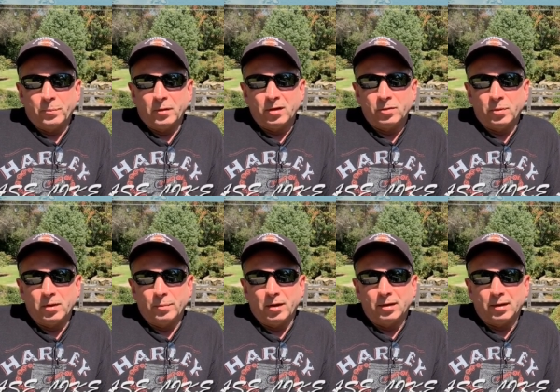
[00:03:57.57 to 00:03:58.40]
please put
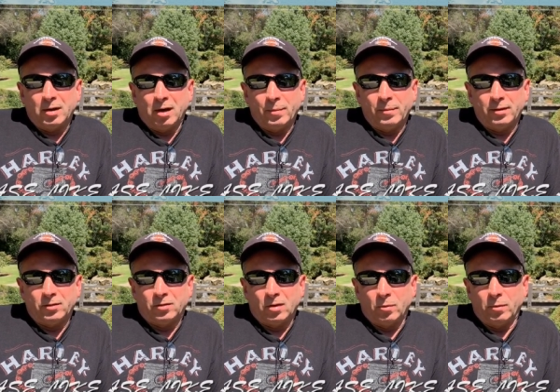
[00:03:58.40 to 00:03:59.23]
them on the
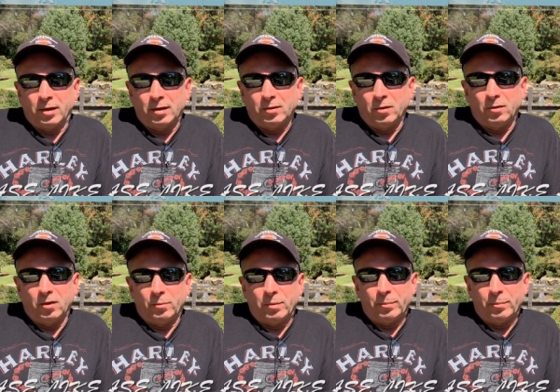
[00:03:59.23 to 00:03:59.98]
comments so we can do a little